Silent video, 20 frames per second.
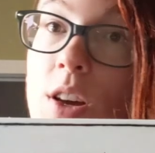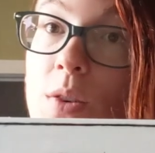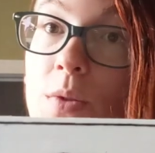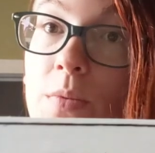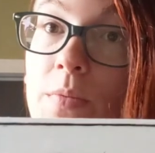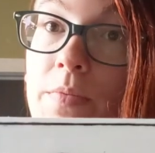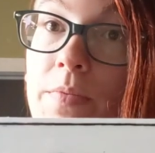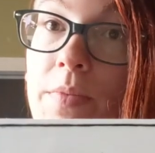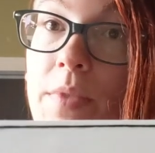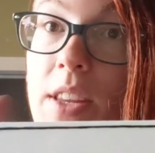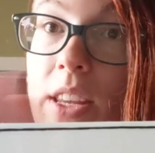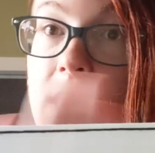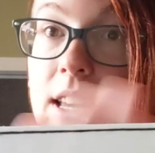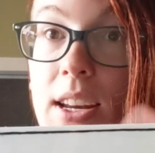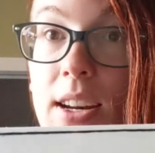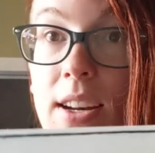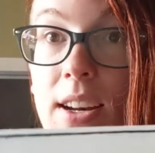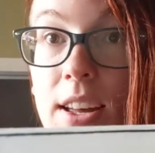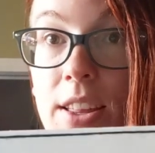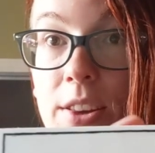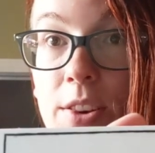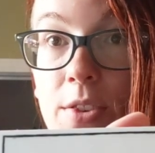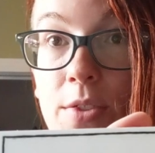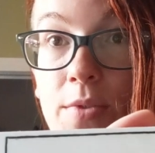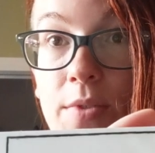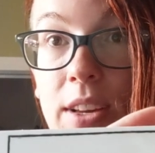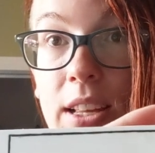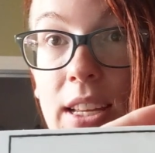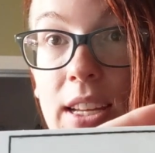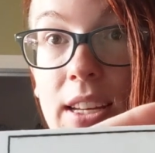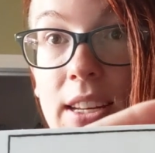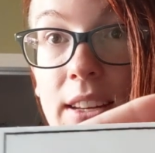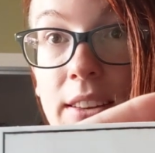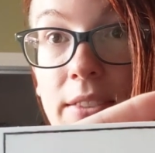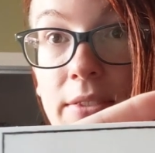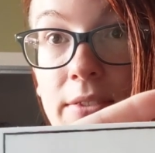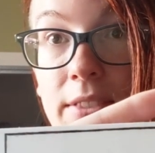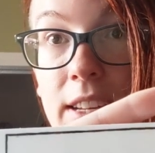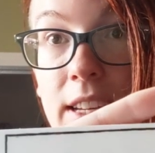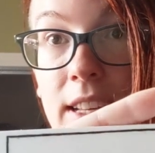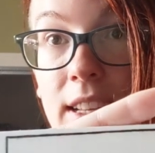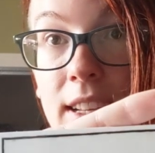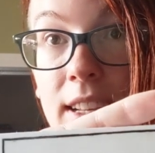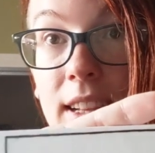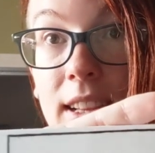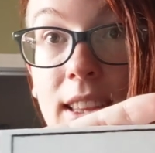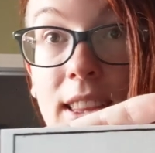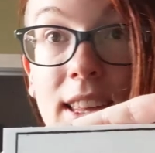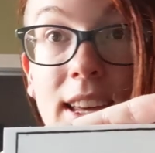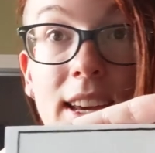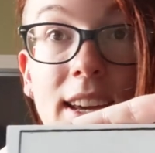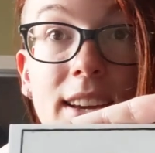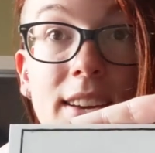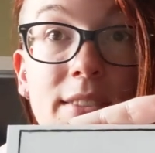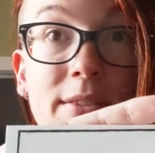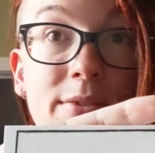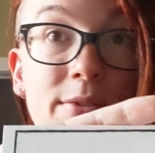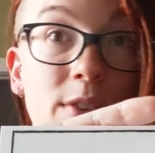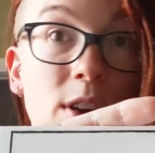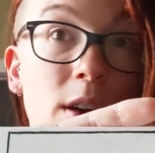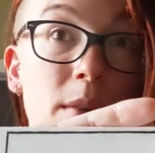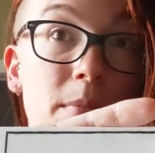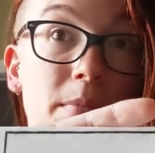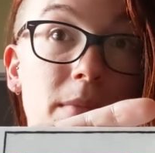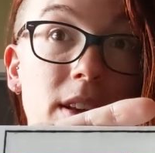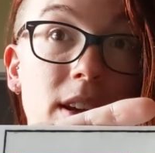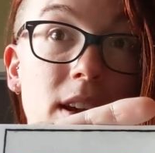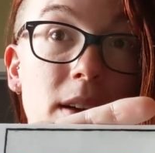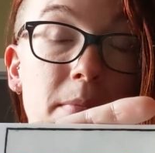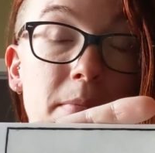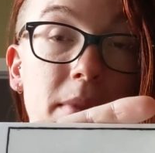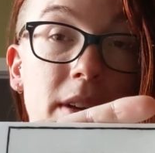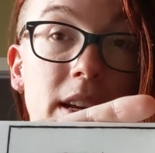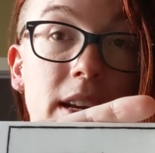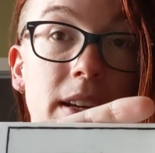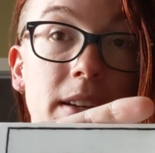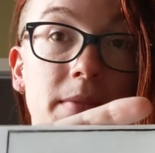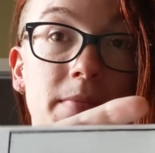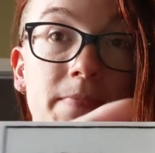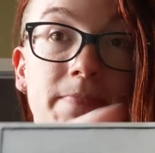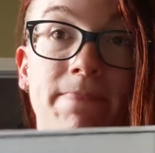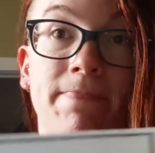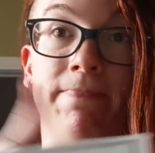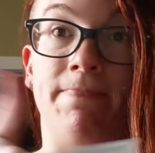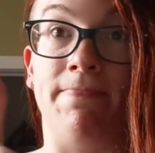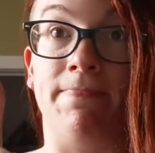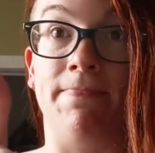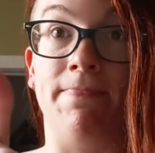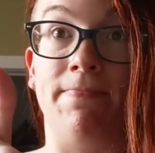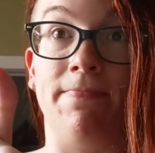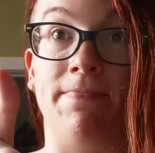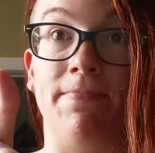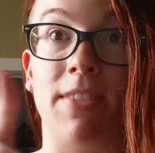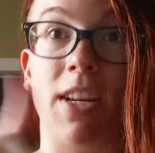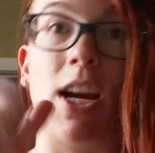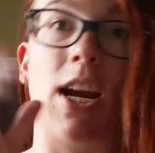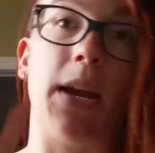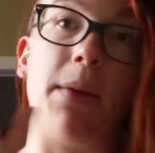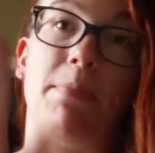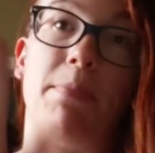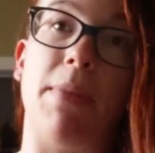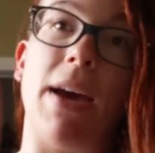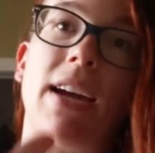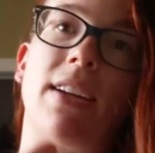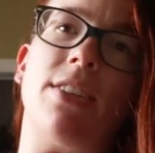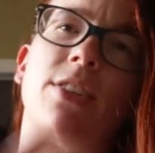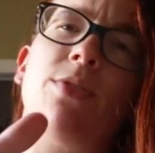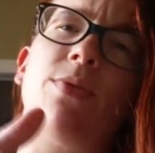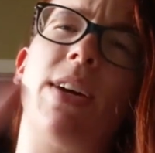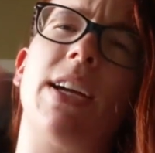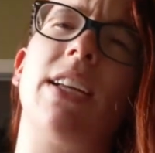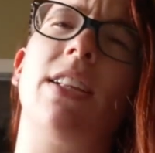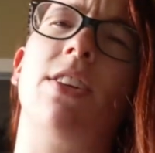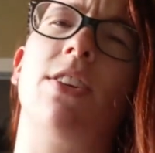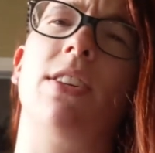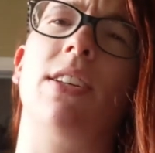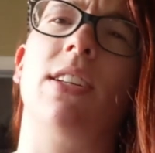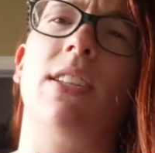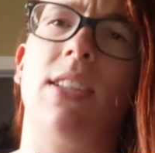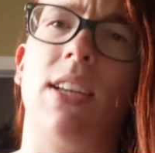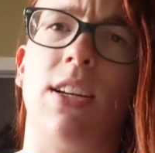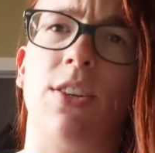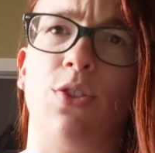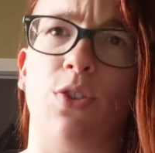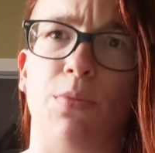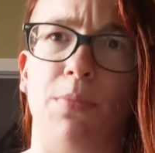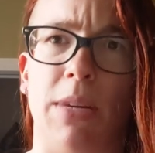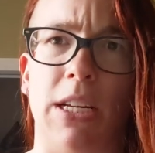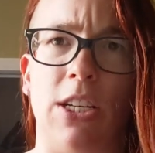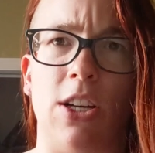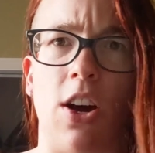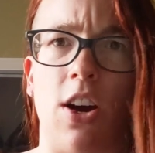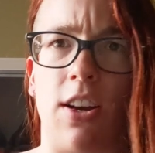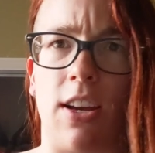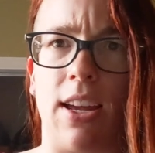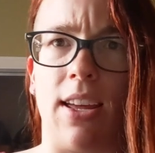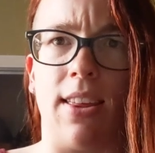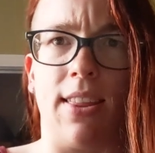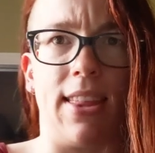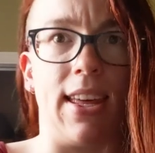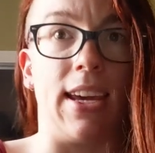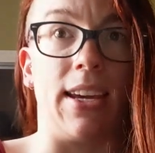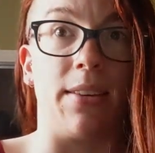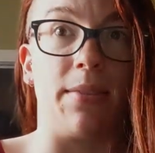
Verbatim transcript: So, yet another really nifty little thing from the company. All right, back to the regularly scheduled me talking